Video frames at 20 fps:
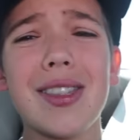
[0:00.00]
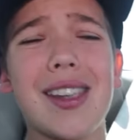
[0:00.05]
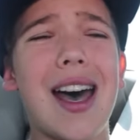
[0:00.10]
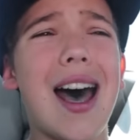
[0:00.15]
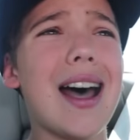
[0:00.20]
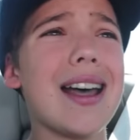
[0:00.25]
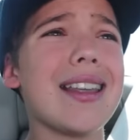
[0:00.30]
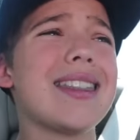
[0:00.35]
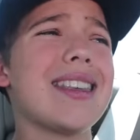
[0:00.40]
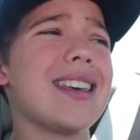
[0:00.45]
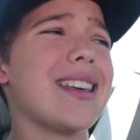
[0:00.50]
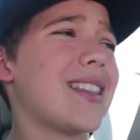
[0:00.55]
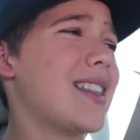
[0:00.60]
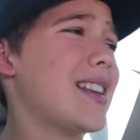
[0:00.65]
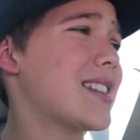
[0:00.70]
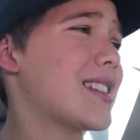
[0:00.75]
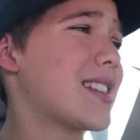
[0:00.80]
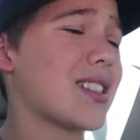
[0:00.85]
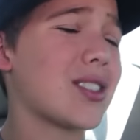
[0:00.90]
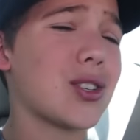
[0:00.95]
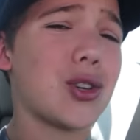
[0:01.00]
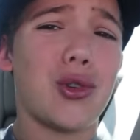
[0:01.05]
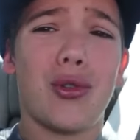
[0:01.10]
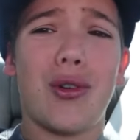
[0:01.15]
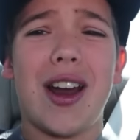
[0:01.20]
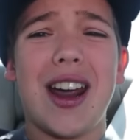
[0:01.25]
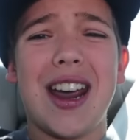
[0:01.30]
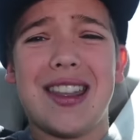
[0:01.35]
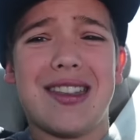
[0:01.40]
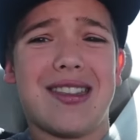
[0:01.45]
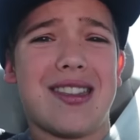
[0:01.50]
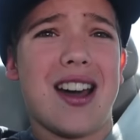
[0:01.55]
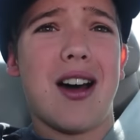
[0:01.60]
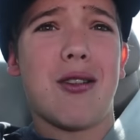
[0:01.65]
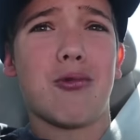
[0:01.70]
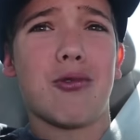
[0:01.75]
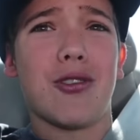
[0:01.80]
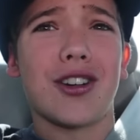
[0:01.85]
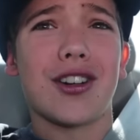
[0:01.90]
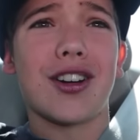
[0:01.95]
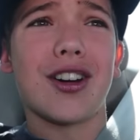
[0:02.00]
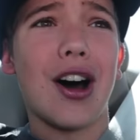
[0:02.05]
I think this is great that we're